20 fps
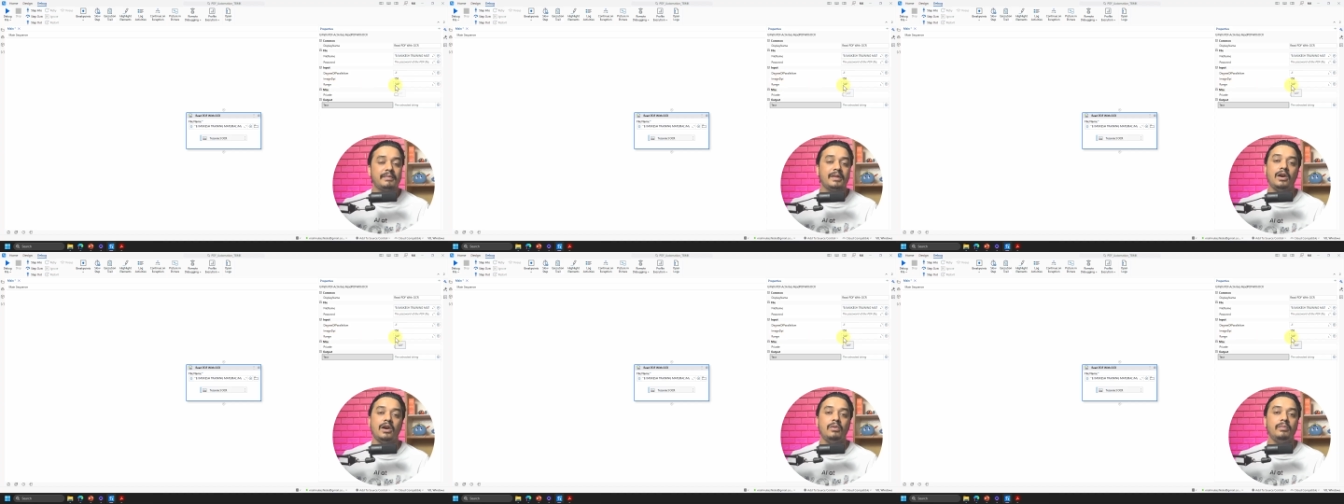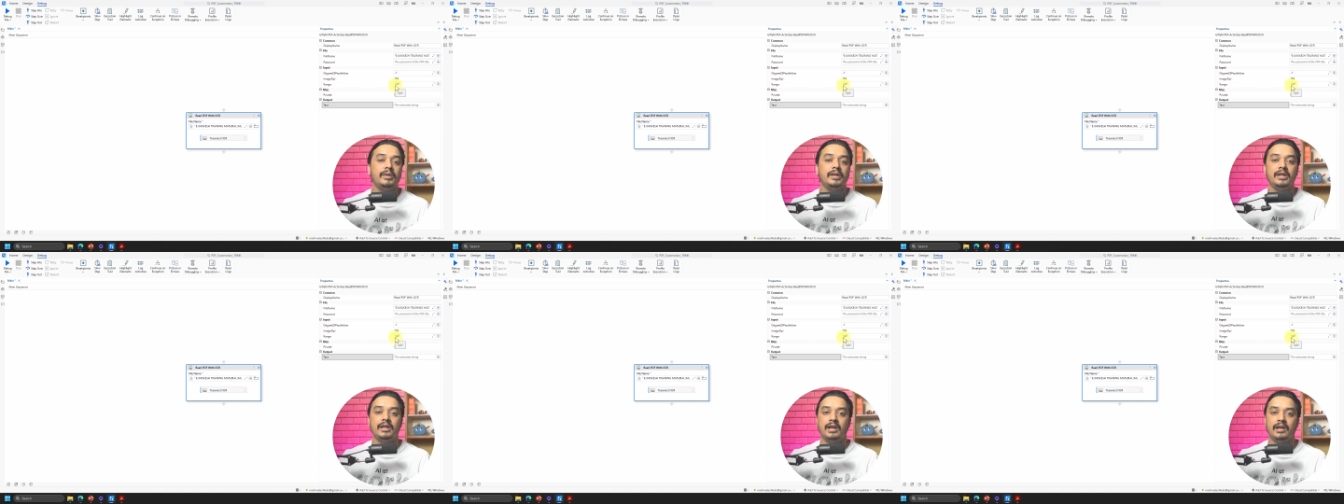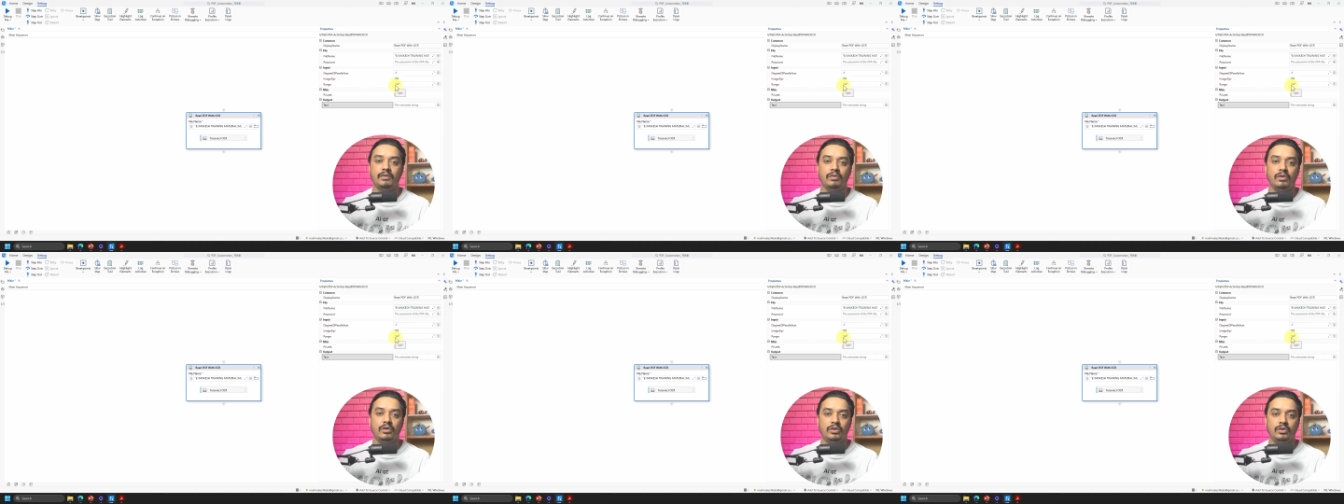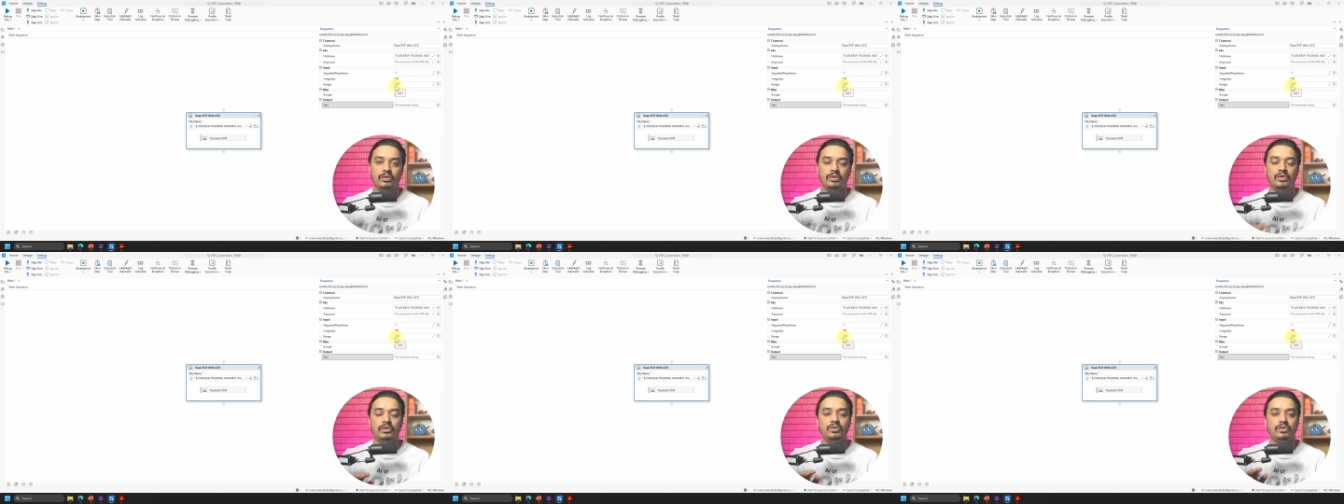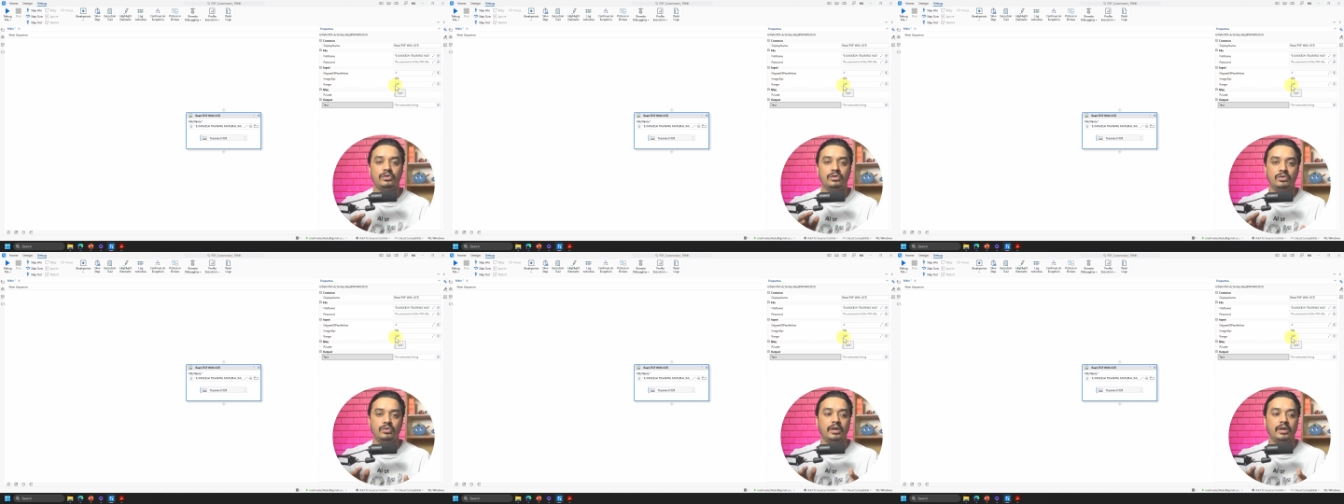How many I want to
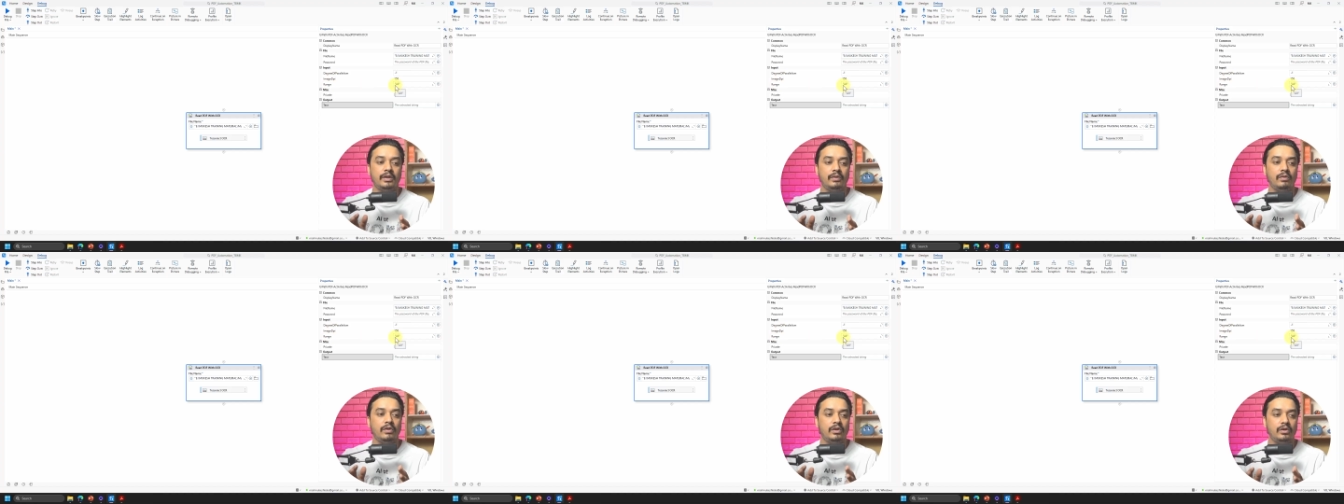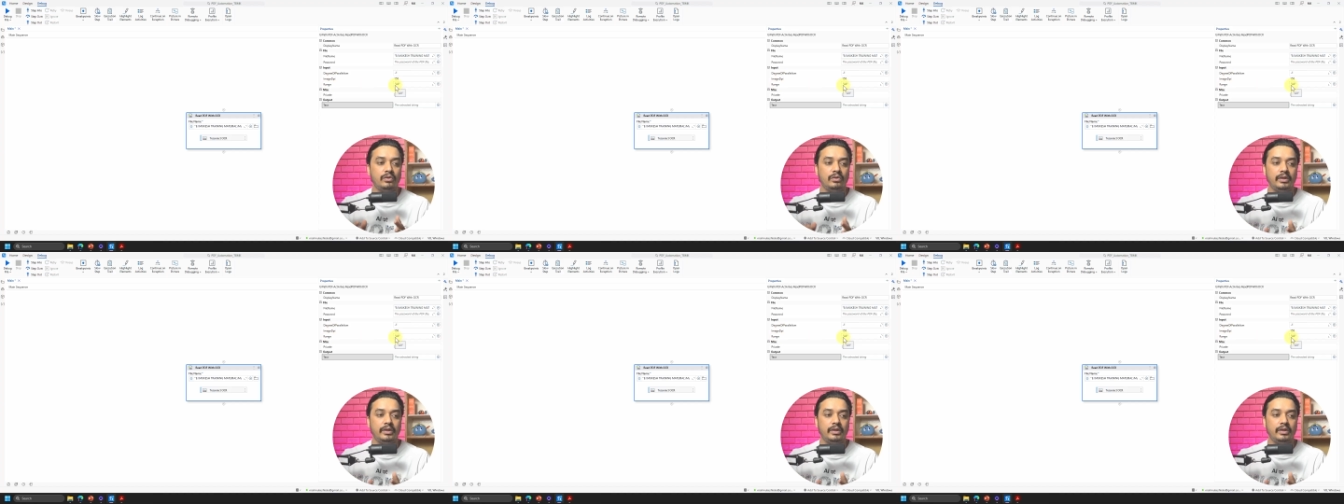use? Do I want